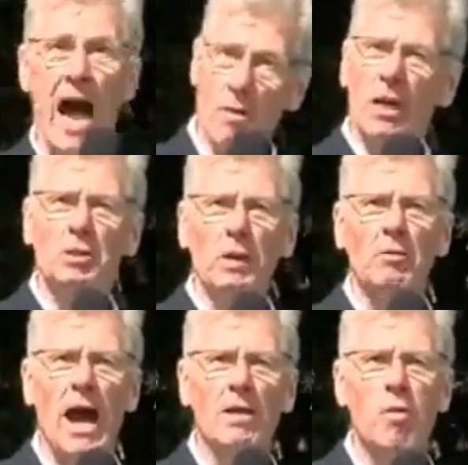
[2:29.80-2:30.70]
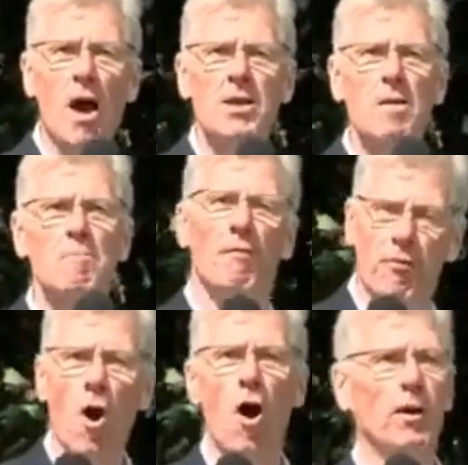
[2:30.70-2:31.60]
I wish we'd had one
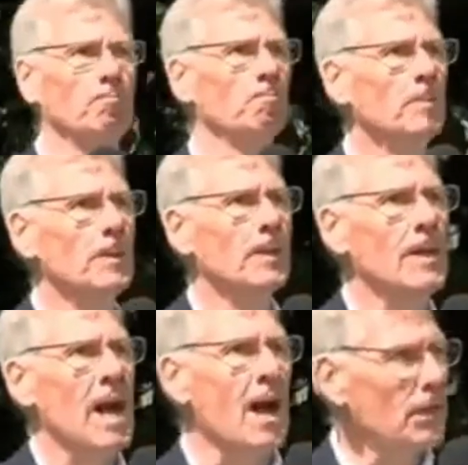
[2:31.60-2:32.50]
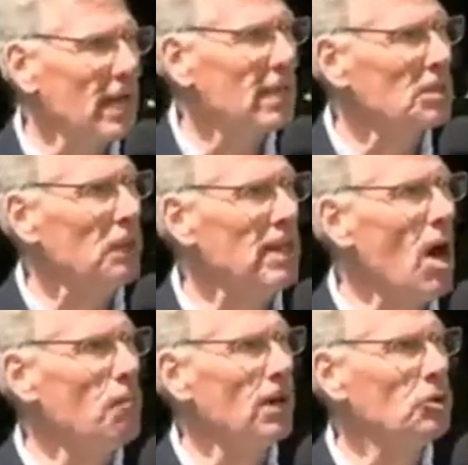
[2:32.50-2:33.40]
before. I think there's
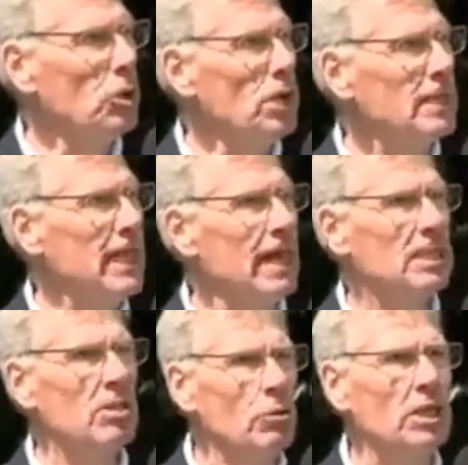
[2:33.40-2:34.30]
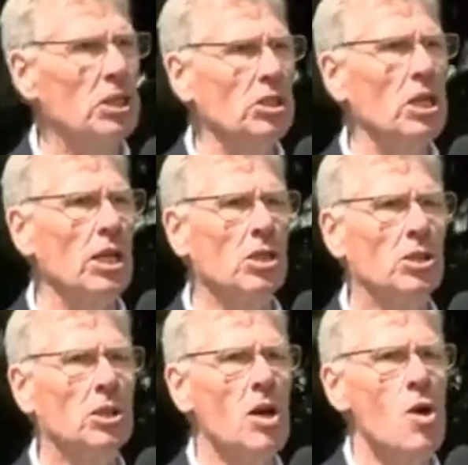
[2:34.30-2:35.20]
been opportunities in recent
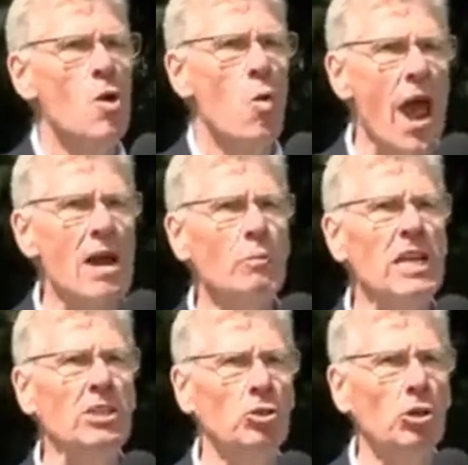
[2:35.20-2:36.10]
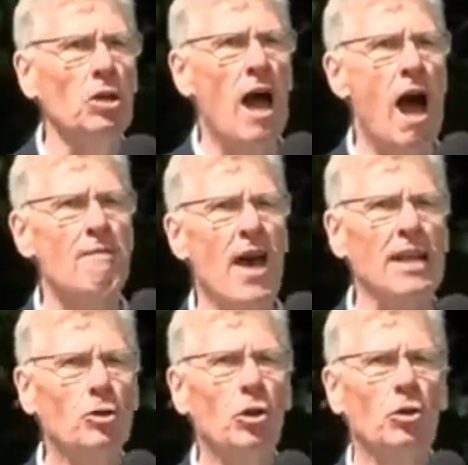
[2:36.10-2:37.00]
years when we should have
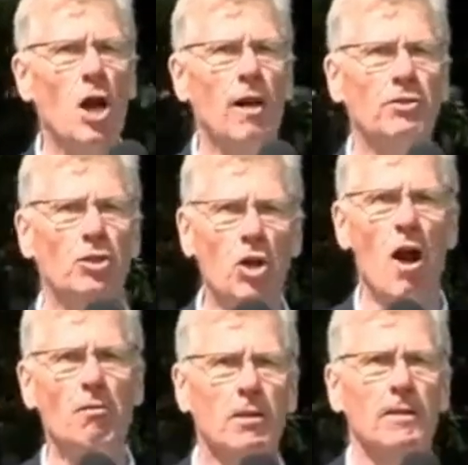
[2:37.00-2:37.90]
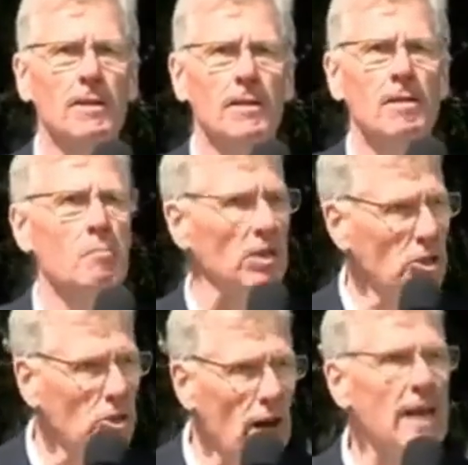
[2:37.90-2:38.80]
and could have struck,
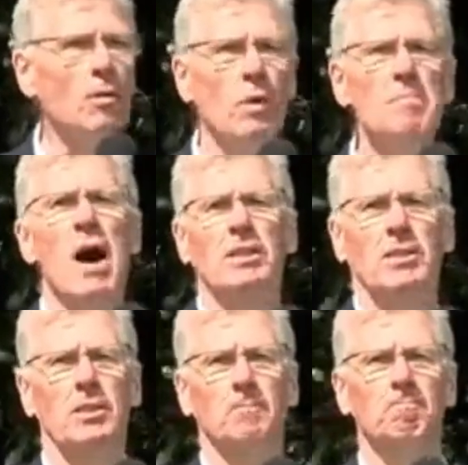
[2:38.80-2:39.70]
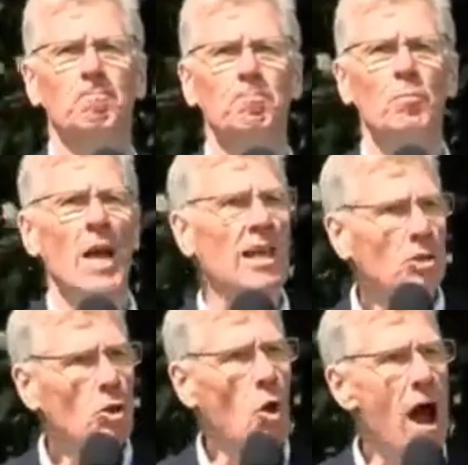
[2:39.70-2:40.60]
but strike we must.
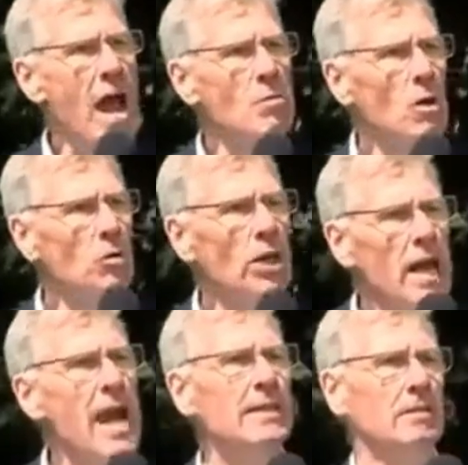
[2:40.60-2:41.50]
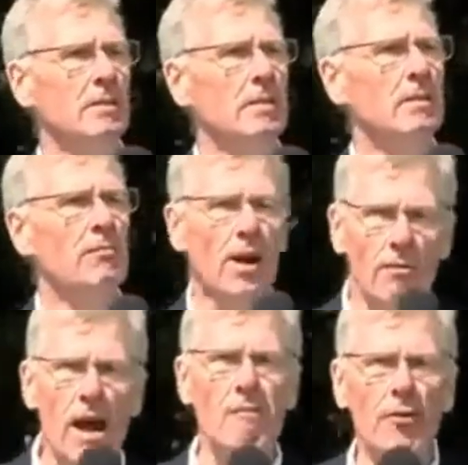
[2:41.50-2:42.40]
And so I will unite for
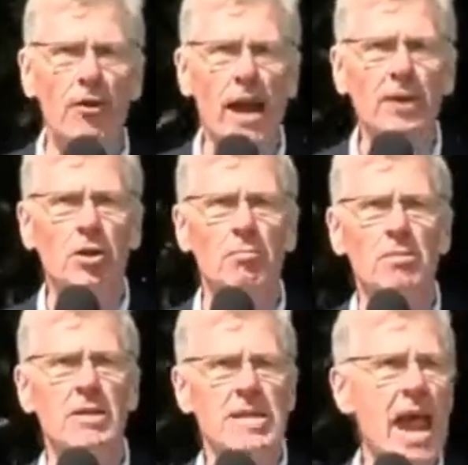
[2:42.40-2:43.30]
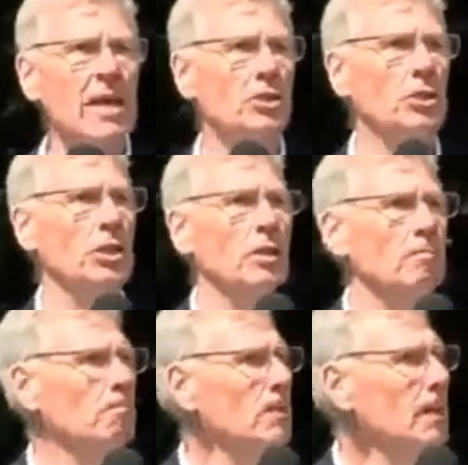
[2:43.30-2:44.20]
a referendum next year.